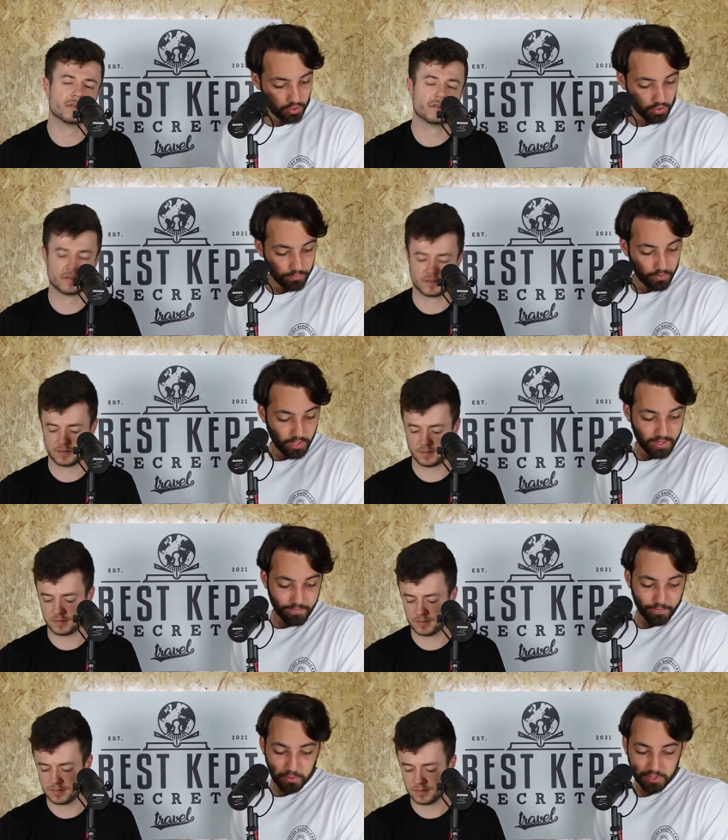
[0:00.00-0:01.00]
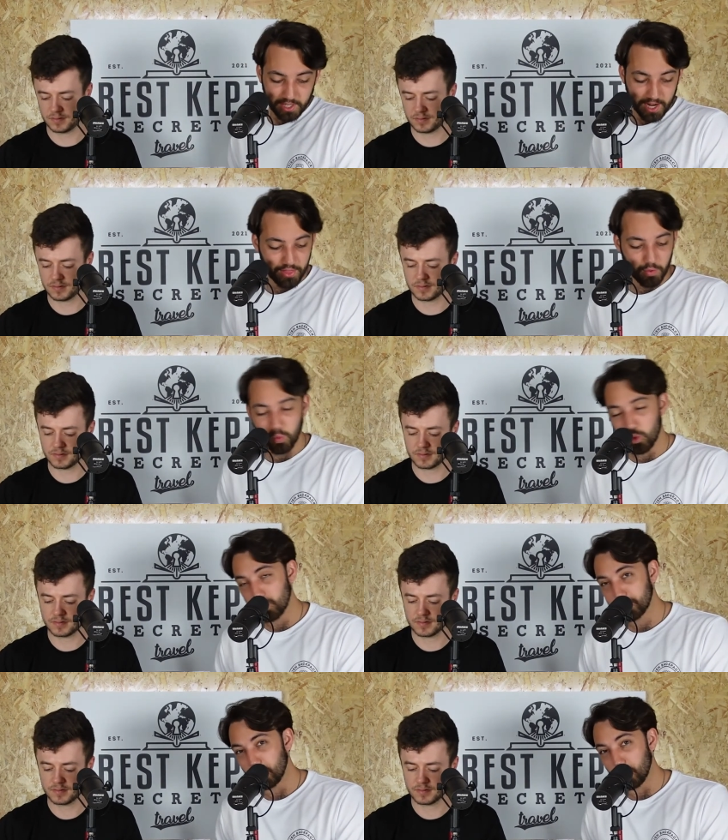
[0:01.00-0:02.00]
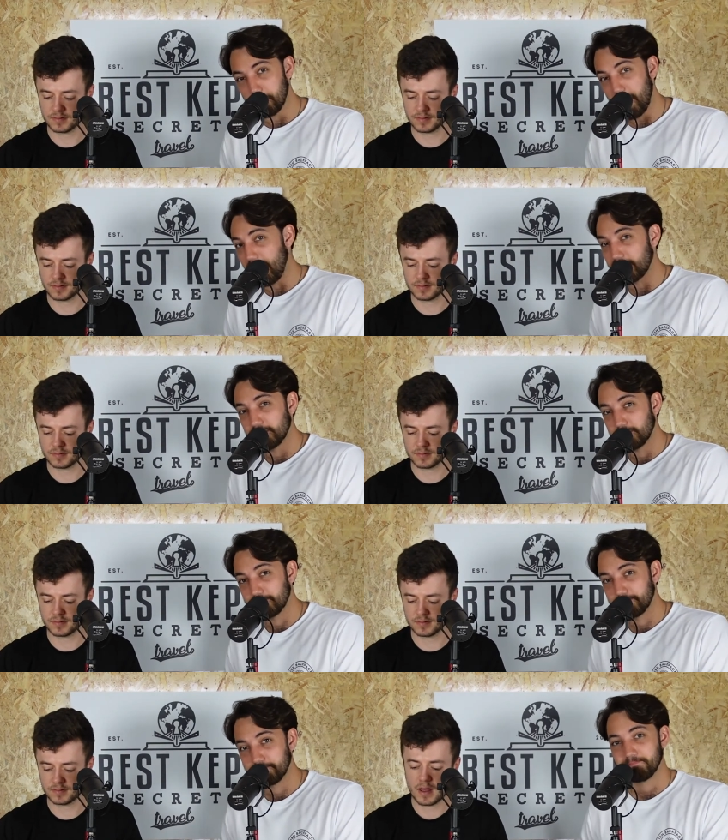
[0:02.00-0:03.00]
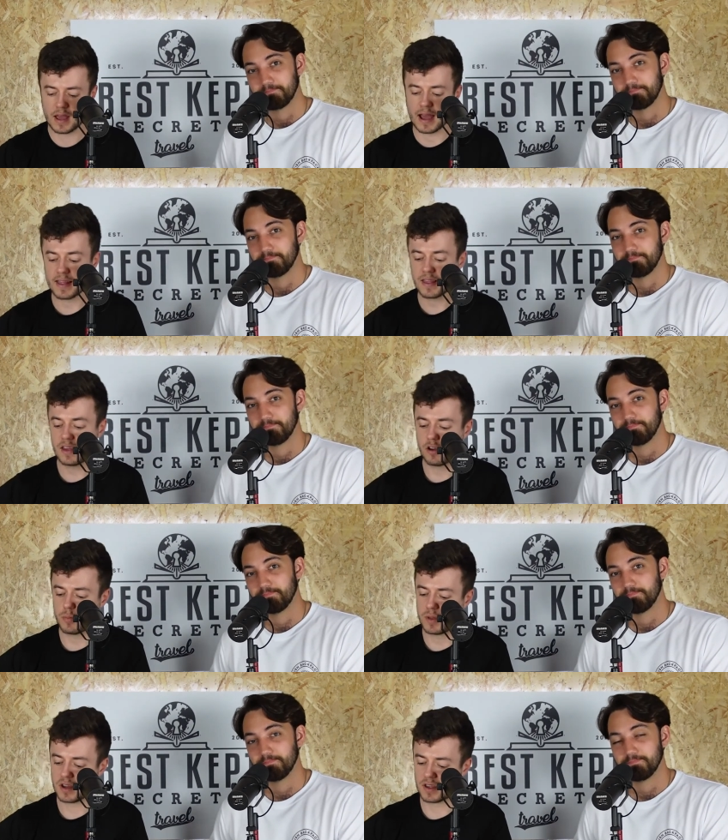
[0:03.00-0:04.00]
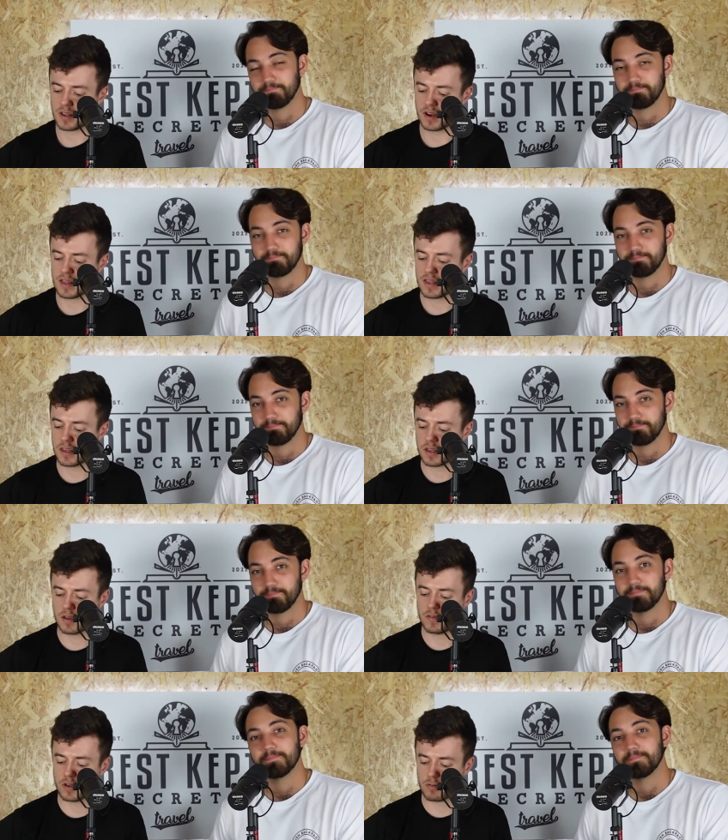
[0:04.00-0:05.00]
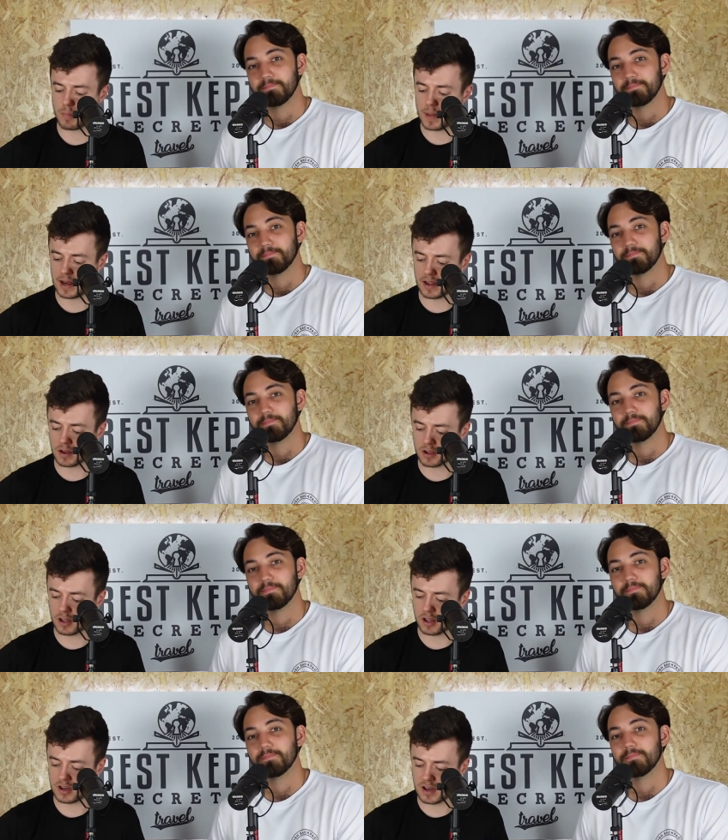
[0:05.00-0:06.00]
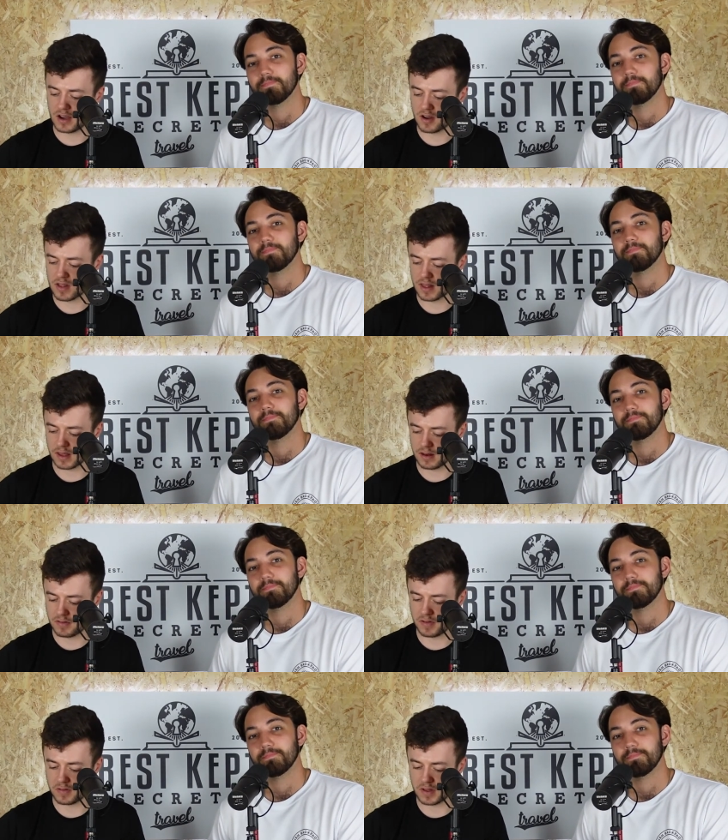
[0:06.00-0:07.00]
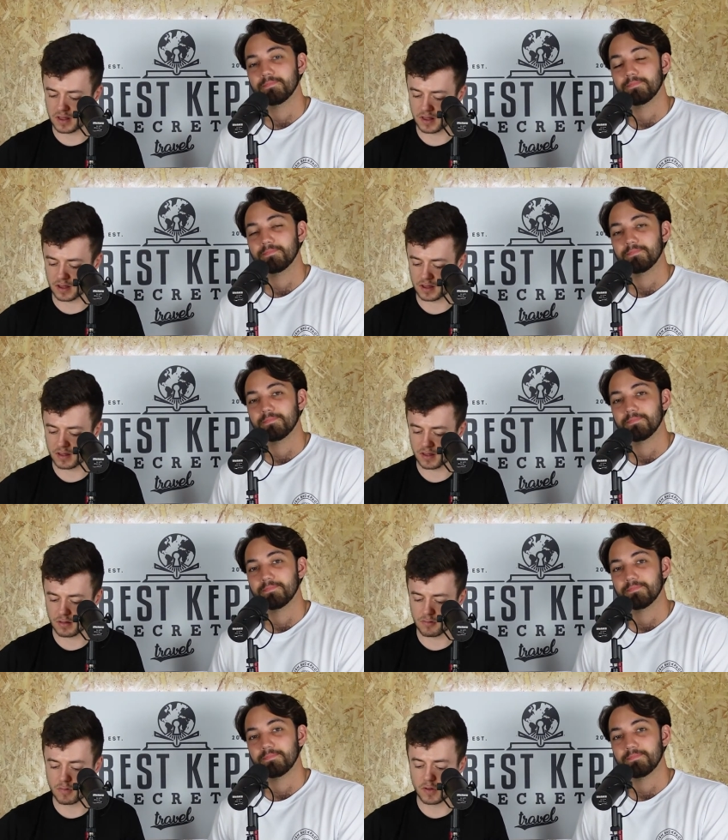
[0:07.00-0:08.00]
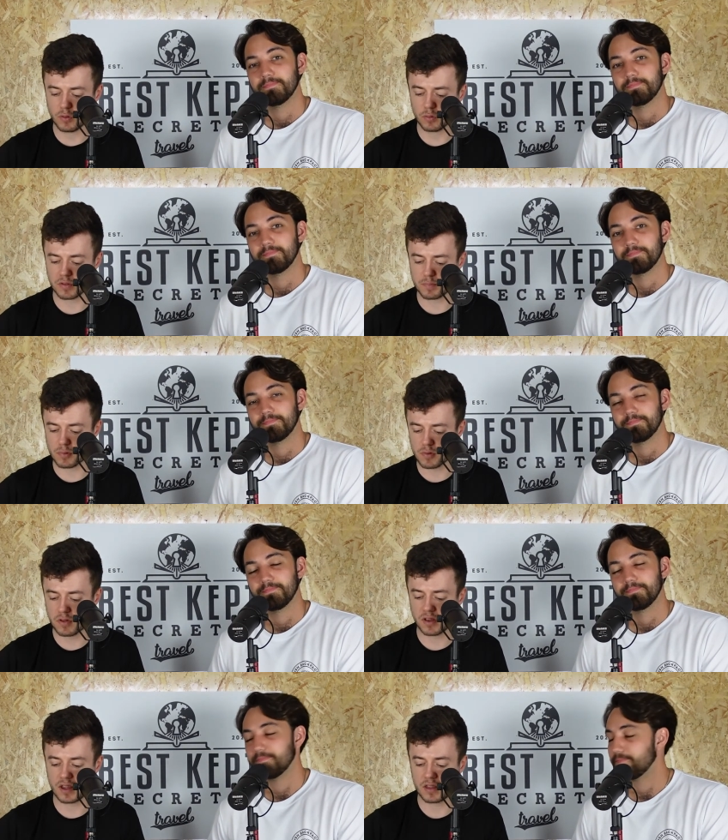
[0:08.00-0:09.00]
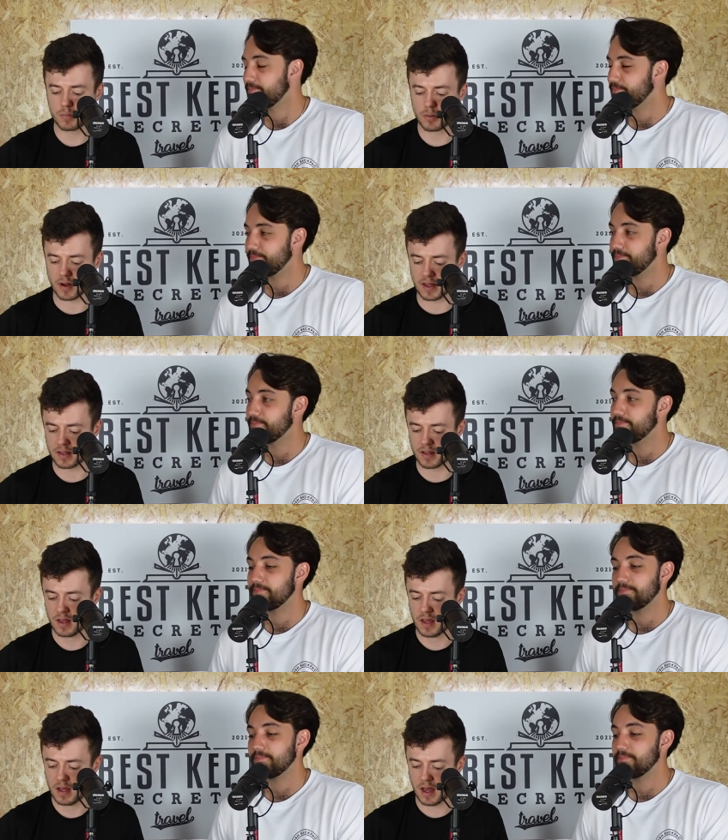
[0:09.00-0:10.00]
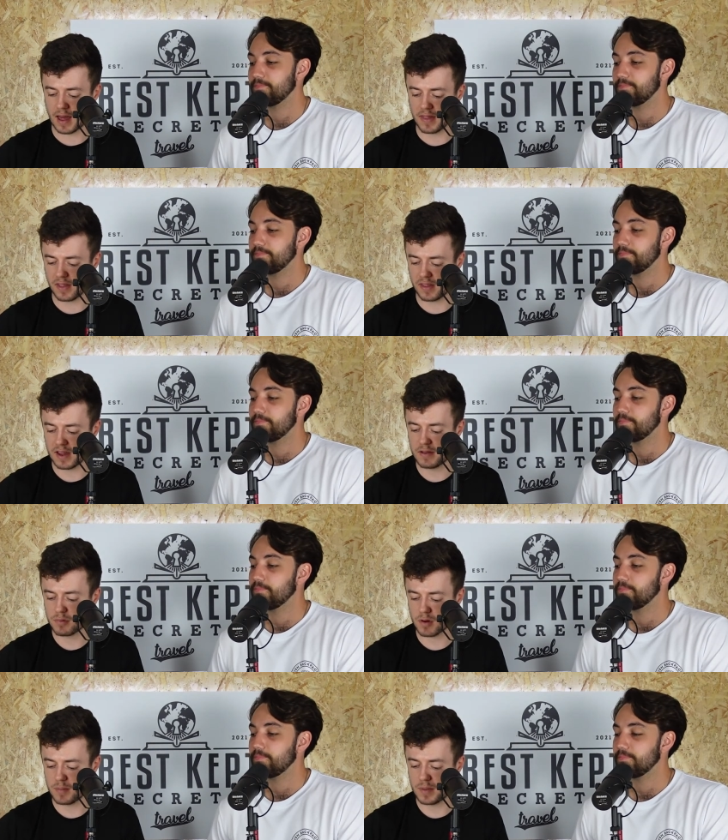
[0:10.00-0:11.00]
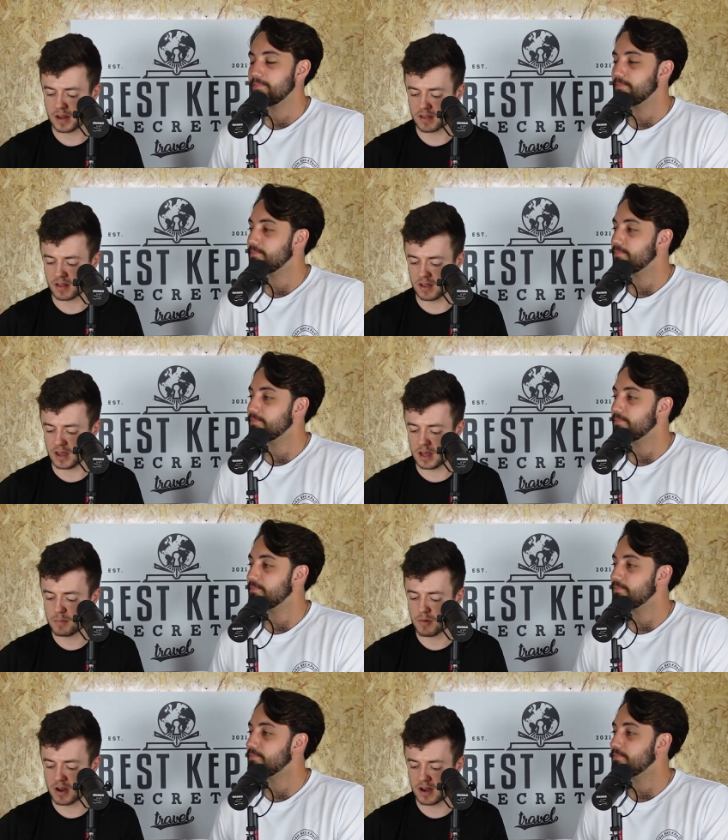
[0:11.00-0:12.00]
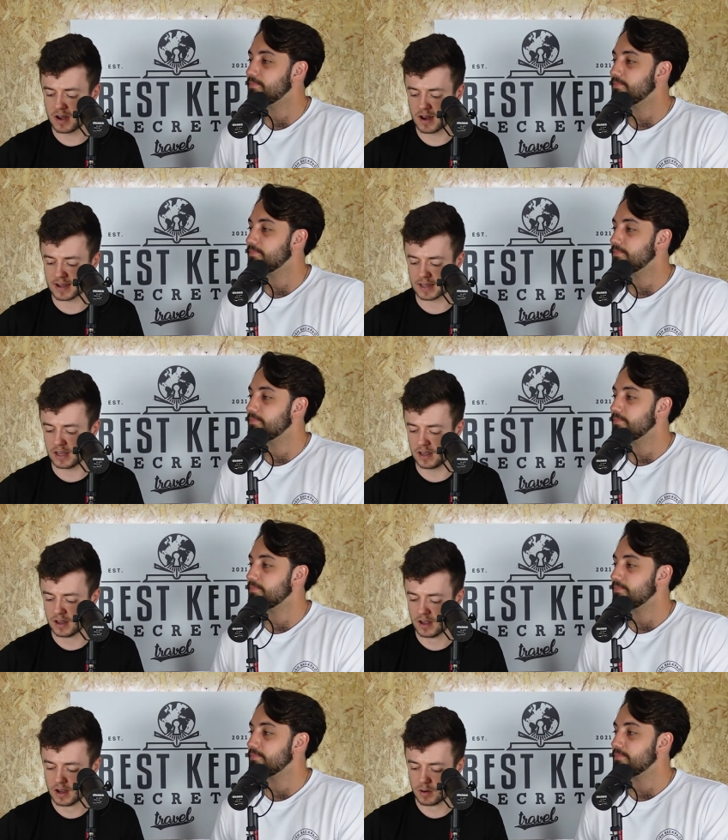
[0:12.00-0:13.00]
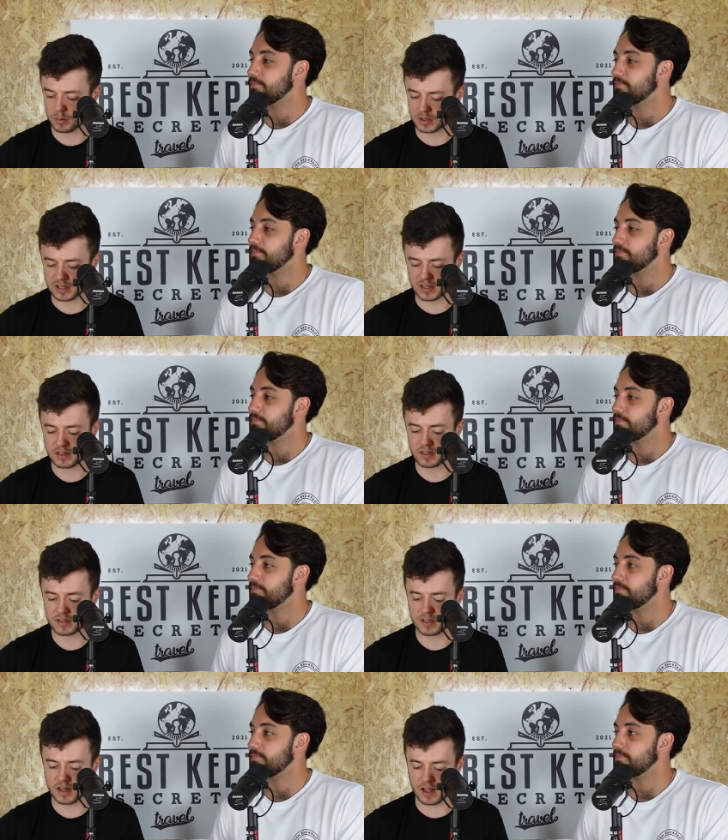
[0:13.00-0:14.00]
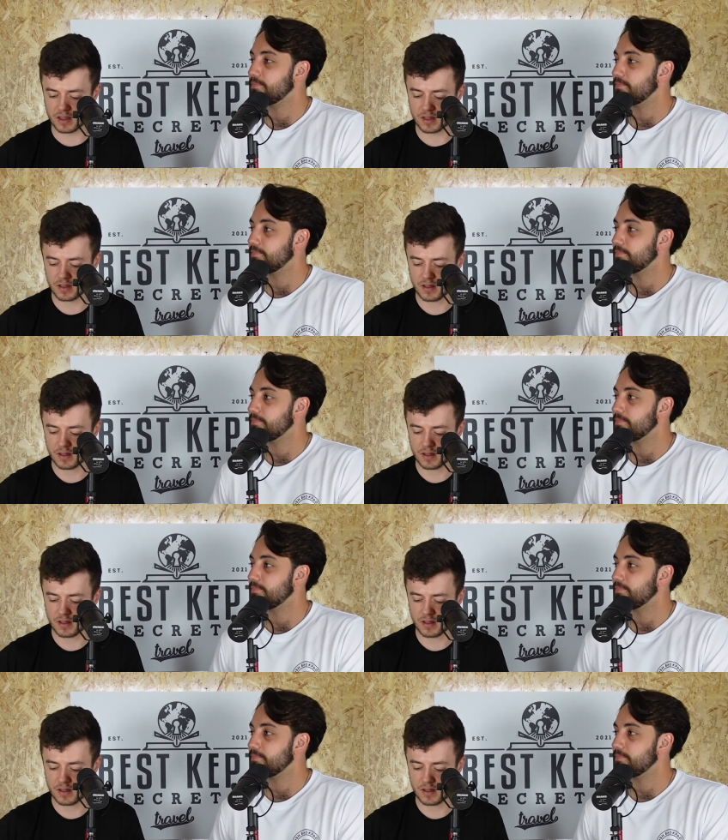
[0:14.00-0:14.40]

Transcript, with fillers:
Speaker 1: of influence and the Warsaw Pact. Anti communist and anti Soviet rebellion occurred in 1956. The revolt was brutally suppressed, and the then Prime Minister Imre Nagy was sentenced to death.